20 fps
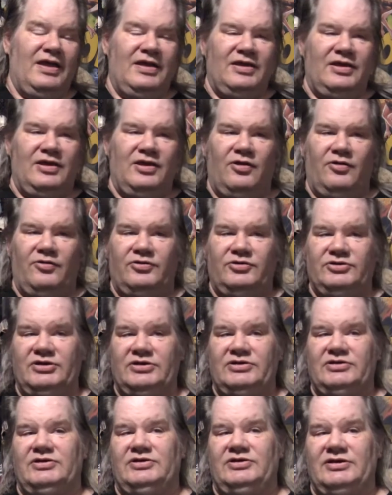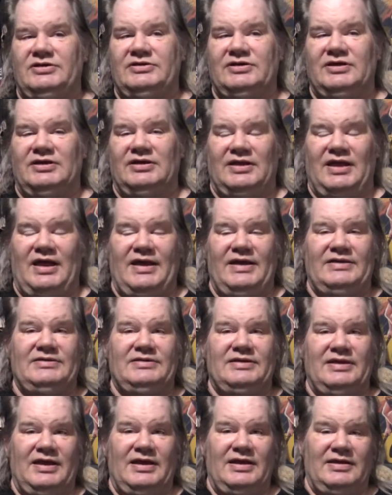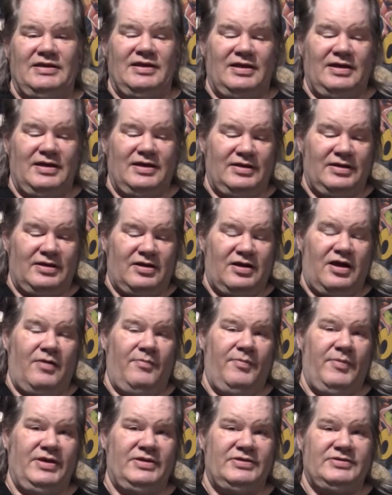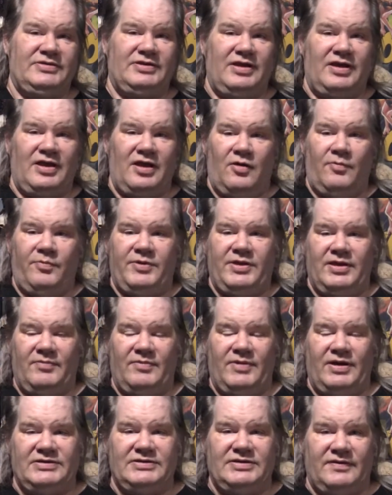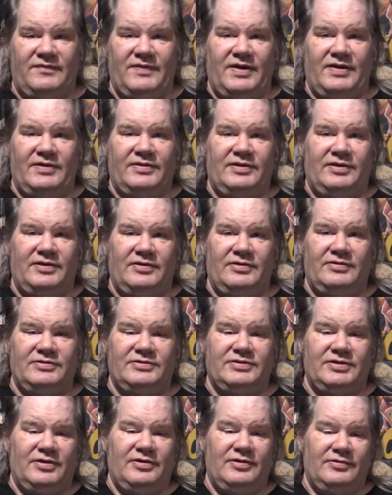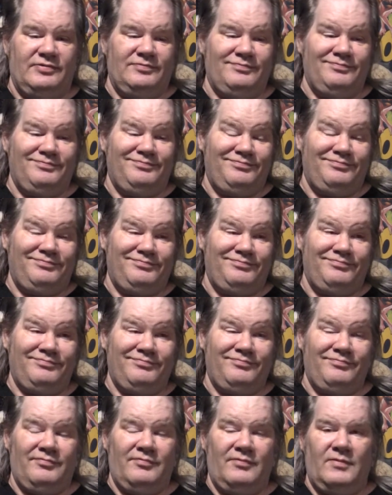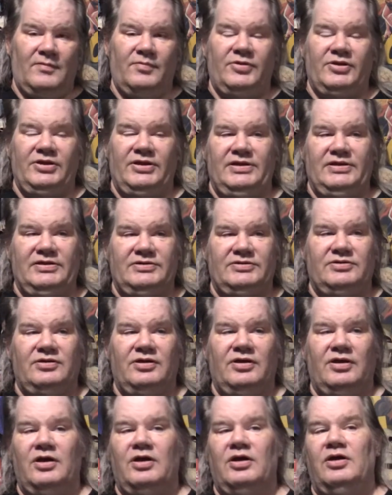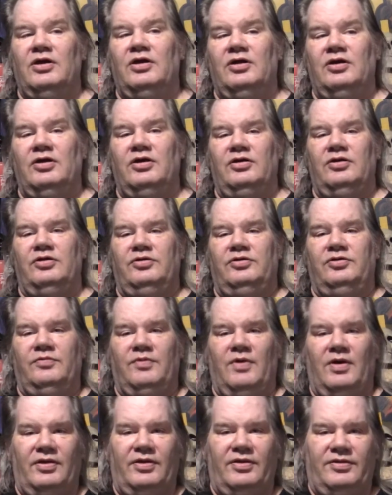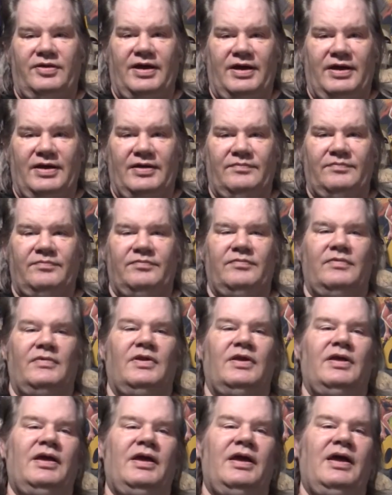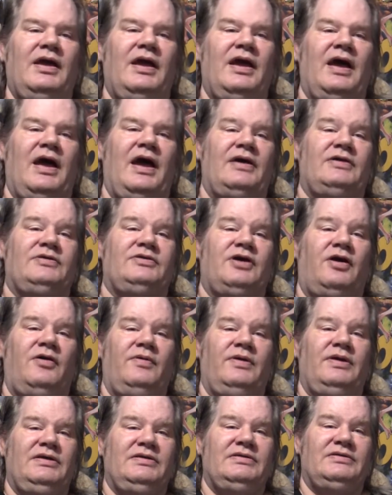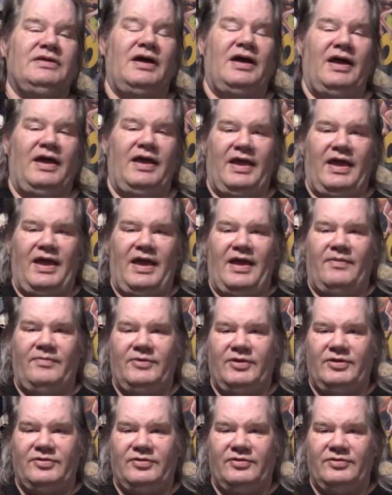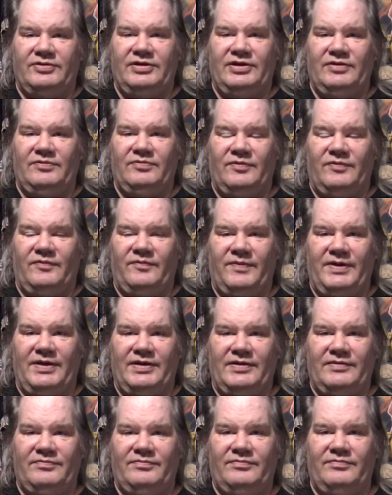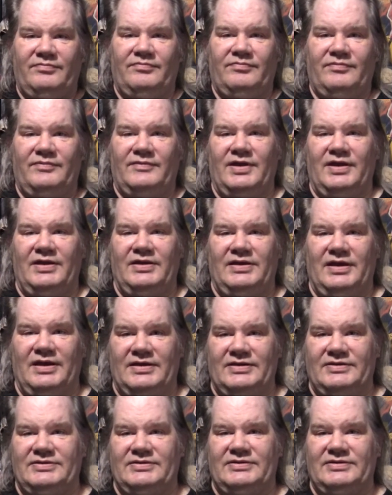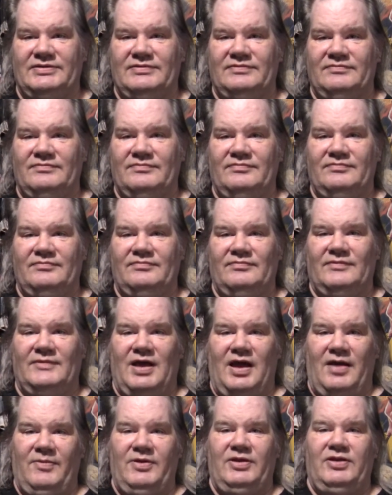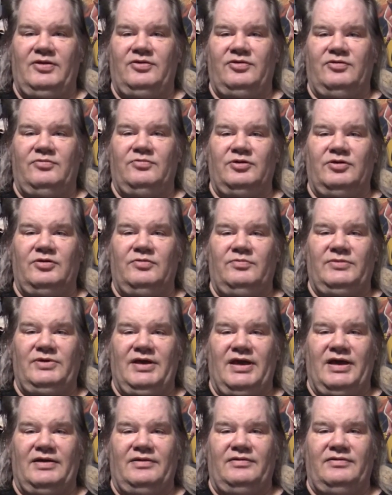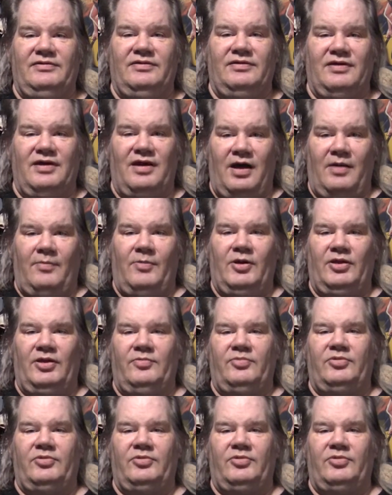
You know, just just the likes and the comments help get my stuff out there. So please do all of that. As always, I am the 13th Wolfman, and yes, I'm in the Doom Room, yet I'm on the